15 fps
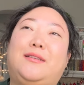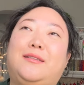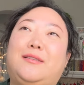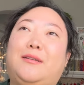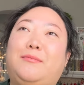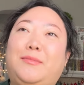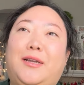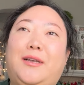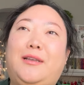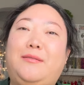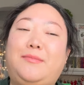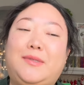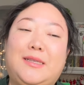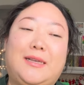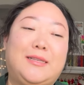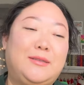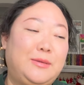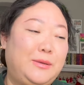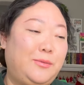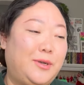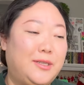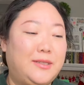sometimes, as
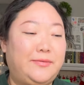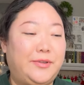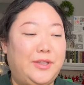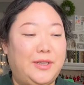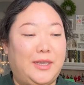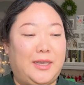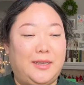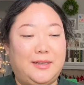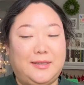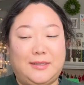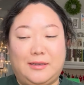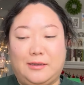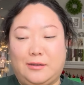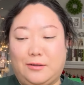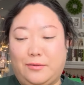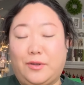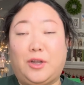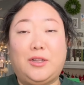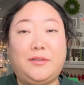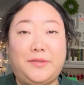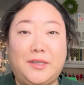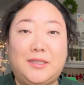it was for the case of
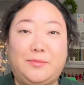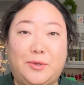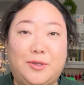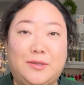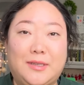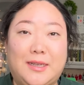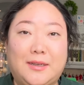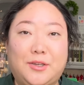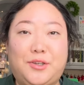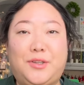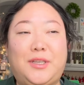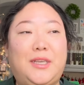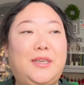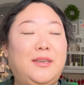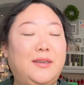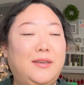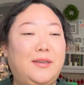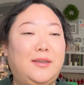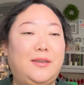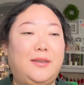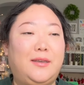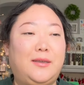all of these books, actually,
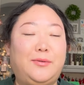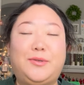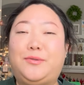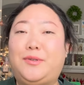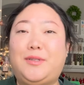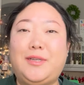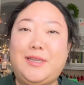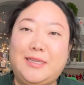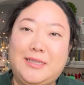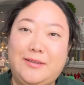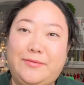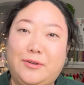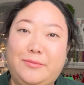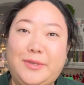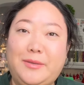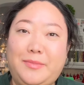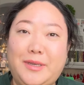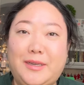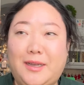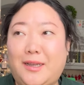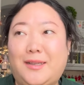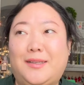it was really easy for me
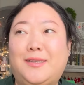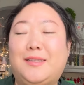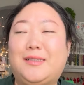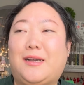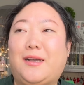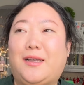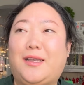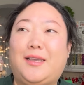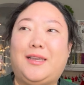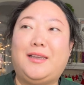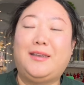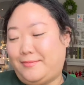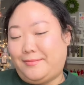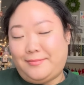because I...